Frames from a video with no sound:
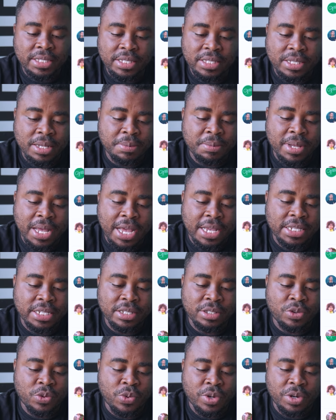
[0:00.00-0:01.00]
Some I
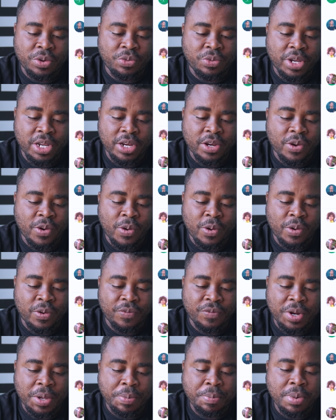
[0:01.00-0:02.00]
just don't want to read all
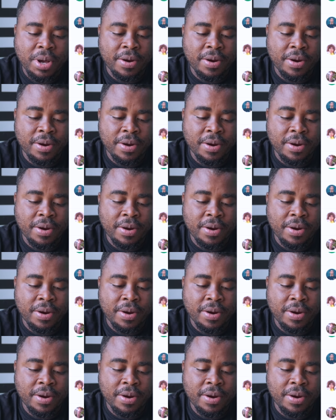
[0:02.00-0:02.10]
of them.